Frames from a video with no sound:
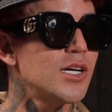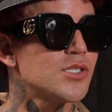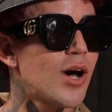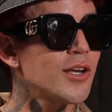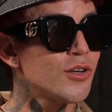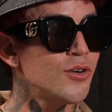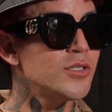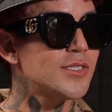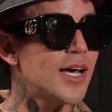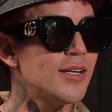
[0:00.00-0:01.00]
So I
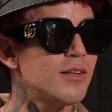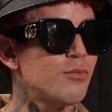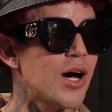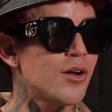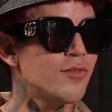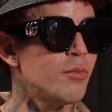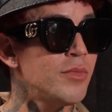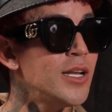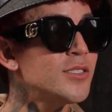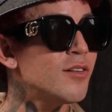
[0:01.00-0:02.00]
learned that out of the
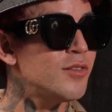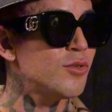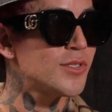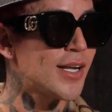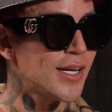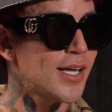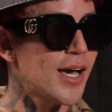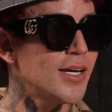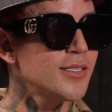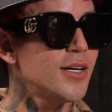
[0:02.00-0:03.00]
millions of views that I
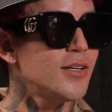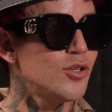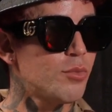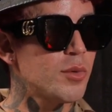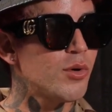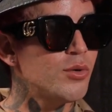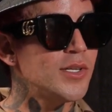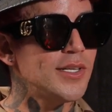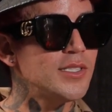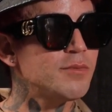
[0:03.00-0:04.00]
get, the people who
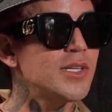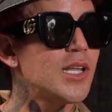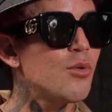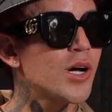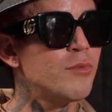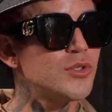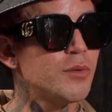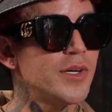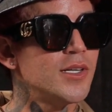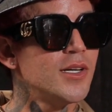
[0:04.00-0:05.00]
need me, they'll come to
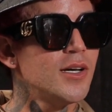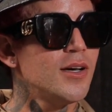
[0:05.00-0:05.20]
me.